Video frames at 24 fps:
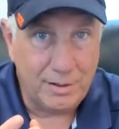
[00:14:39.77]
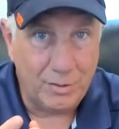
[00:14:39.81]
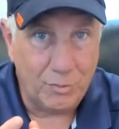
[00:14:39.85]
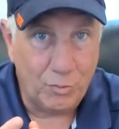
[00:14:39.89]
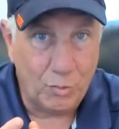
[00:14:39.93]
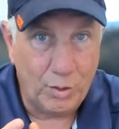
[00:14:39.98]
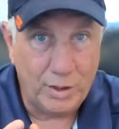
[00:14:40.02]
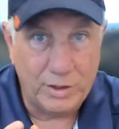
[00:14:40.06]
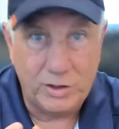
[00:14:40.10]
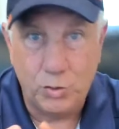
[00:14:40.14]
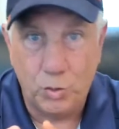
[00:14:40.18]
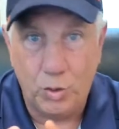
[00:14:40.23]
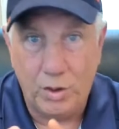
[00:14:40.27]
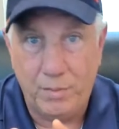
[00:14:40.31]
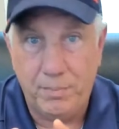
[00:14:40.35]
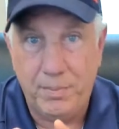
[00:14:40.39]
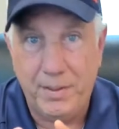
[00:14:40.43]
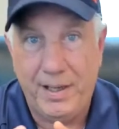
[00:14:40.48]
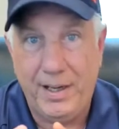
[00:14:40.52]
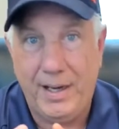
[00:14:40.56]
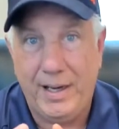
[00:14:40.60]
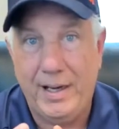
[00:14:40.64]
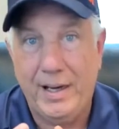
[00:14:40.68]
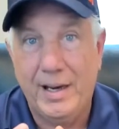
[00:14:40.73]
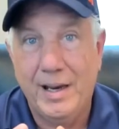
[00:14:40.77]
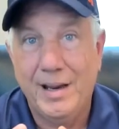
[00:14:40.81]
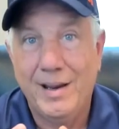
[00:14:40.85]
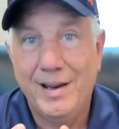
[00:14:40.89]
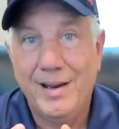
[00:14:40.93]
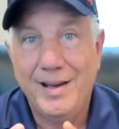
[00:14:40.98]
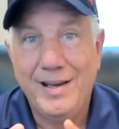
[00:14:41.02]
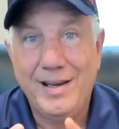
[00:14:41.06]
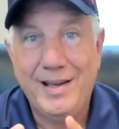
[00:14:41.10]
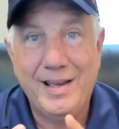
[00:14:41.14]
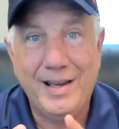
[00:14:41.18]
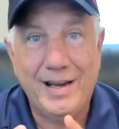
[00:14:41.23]
which would be,
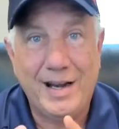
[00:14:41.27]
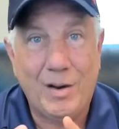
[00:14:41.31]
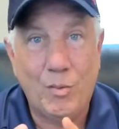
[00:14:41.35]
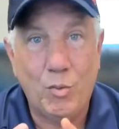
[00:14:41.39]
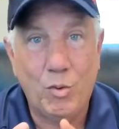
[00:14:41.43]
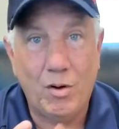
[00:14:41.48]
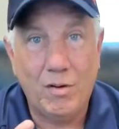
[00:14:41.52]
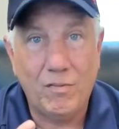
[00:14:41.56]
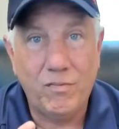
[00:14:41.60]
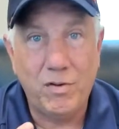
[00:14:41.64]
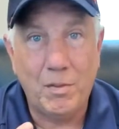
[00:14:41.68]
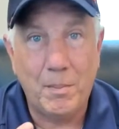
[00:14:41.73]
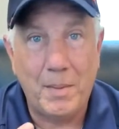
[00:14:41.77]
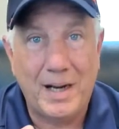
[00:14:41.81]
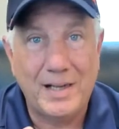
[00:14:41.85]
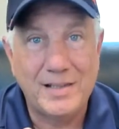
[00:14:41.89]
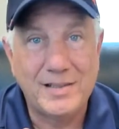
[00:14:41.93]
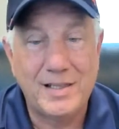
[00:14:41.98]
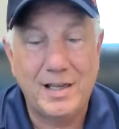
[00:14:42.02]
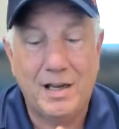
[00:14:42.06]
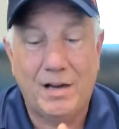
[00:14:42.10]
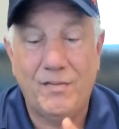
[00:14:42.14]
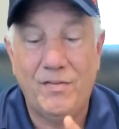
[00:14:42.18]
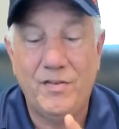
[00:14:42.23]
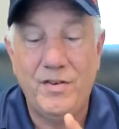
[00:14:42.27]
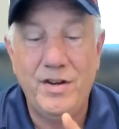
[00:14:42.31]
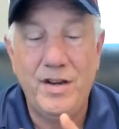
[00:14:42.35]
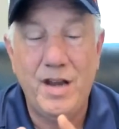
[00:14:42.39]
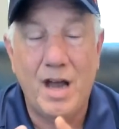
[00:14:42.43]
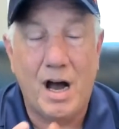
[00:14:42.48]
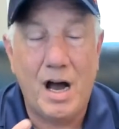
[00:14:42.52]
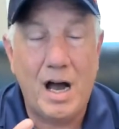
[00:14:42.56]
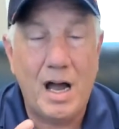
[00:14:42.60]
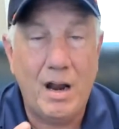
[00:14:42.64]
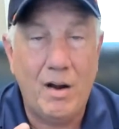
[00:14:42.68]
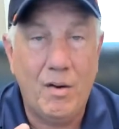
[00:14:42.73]
can I work for myself,
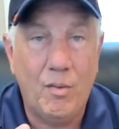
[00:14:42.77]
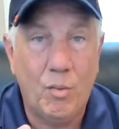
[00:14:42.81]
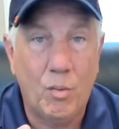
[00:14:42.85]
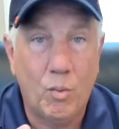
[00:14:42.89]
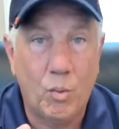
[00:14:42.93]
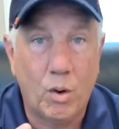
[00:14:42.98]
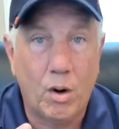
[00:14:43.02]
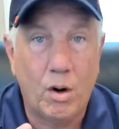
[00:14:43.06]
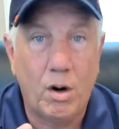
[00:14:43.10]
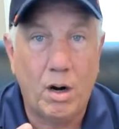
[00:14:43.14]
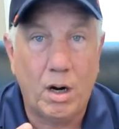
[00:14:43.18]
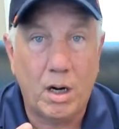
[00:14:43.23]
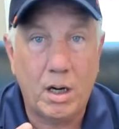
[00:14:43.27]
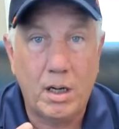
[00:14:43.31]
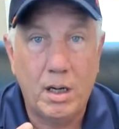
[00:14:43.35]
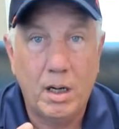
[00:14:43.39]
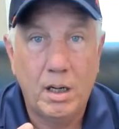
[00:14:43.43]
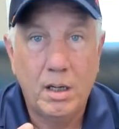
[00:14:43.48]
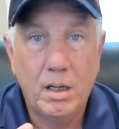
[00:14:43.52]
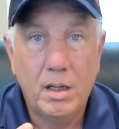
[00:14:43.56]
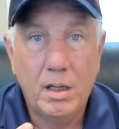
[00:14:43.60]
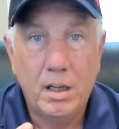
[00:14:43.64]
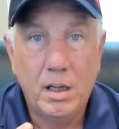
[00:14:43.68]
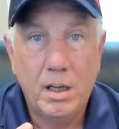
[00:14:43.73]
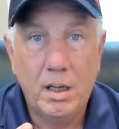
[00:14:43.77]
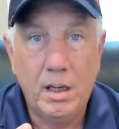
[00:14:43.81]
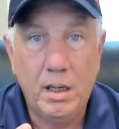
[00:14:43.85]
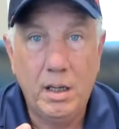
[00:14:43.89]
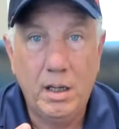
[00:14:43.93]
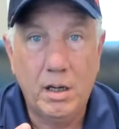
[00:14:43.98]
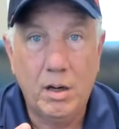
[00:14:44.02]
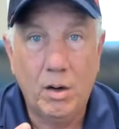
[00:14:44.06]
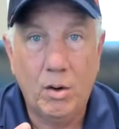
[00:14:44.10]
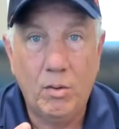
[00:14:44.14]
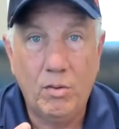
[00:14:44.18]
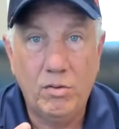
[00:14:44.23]
not work,
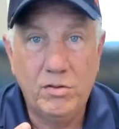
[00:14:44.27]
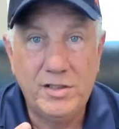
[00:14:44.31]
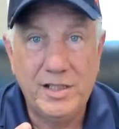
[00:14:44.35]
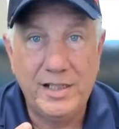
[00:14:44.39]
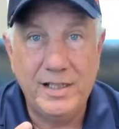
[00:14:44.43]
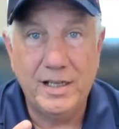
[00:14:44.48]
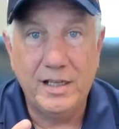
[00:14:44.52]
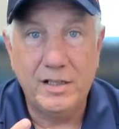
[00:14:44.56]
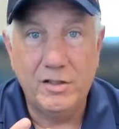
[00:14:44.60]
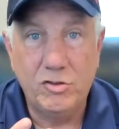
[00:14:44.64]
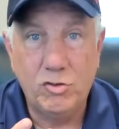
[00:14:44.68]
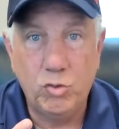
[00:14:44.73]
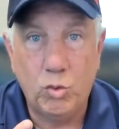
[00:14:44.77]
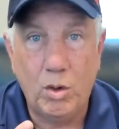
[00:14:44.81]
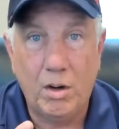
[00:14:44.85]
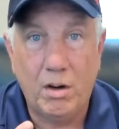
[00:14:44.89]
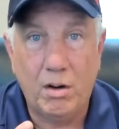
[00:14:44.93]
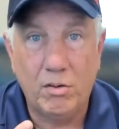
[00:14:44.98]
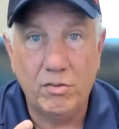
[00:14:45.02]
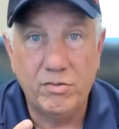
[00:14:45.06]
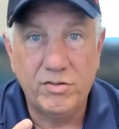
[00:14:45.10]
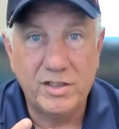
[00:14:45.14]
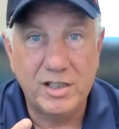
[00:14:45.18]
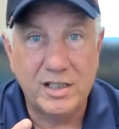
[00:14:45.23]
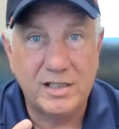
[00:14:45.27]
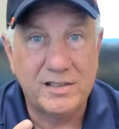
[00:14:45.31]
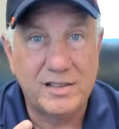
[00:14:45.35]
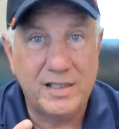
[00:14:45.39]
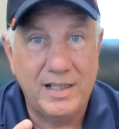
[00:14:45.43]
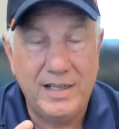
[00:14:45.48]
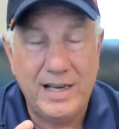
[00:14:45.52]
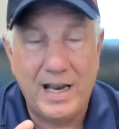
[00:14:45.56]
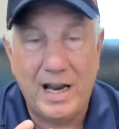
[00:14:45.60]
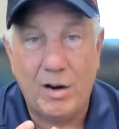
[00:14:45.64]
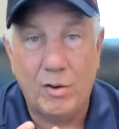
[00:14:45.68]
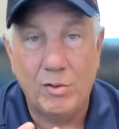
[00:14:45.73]
10, 12,
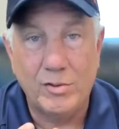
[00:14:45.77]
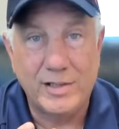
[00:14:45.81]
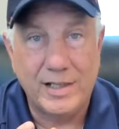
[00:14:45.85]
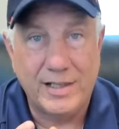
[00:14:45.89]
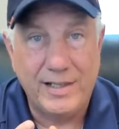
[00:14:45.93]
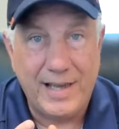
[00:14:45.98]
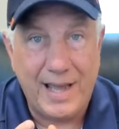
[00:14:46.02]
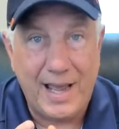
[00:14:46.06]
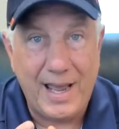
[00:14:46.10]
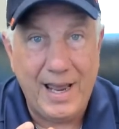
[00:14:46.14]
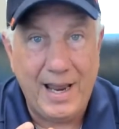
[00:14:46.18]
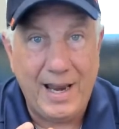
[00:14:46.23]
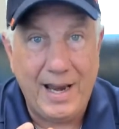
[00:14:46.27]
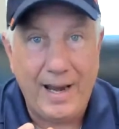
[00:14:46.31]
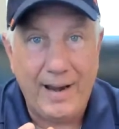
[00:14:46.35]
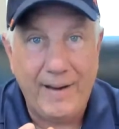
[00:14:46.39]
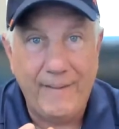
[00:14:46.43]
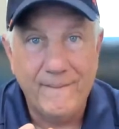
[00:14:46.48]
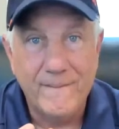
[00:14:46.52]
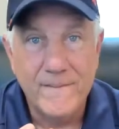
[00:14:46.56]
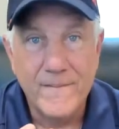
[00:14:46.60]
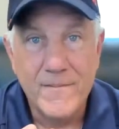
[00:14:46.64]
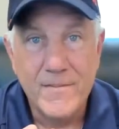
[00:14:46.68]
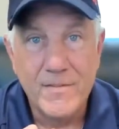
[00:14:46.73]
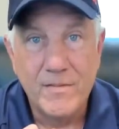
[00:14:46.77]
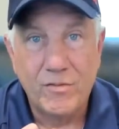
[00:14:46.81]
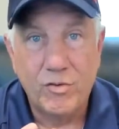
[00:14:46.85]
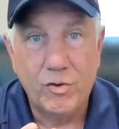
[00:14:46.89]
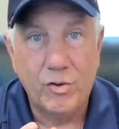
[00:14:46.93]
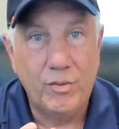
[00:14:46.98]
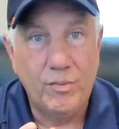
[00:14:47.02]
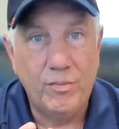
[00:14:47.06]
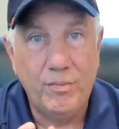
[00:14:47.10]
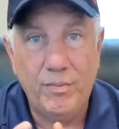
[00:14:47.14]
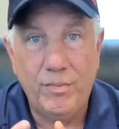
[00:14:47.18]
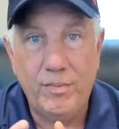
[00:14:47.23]
16 hours a day
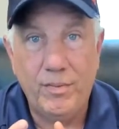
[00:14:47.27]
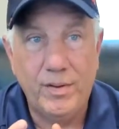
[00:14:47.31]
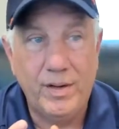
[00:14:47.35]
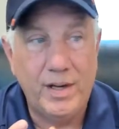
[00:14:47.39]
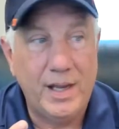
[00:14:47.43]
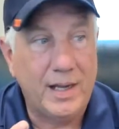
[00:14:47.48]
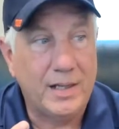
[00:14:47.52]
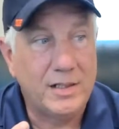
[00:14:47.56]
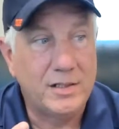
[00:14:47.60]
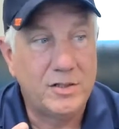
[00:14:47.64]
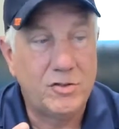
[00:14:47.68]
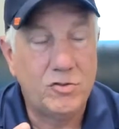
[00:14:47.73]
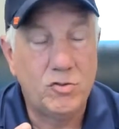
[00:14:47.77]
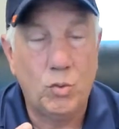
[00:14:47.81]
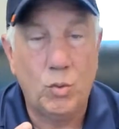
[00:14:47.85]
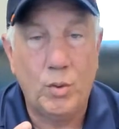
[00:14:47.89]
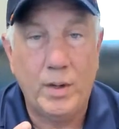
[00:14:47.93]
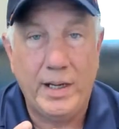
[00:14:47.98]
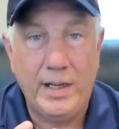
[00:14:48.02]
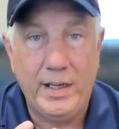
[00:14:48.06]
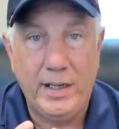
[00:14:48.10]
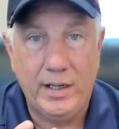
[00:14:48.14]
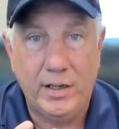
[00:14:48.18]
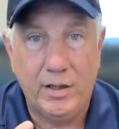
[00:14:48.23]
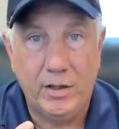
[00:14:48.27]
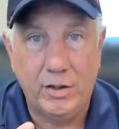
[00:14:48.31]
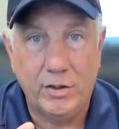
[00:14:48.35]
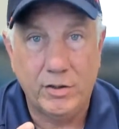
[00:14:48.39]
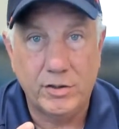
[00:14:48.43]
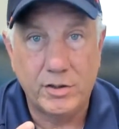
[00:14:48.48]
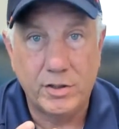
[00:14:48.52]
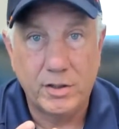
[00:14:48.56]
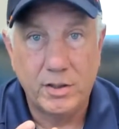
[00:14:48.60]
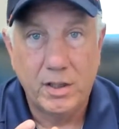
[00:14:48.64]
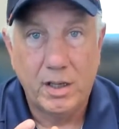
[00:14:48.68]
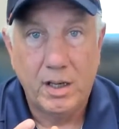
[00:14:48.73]
for the next 20
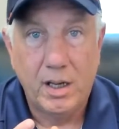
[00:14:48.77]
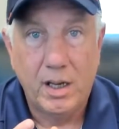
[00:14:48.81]
years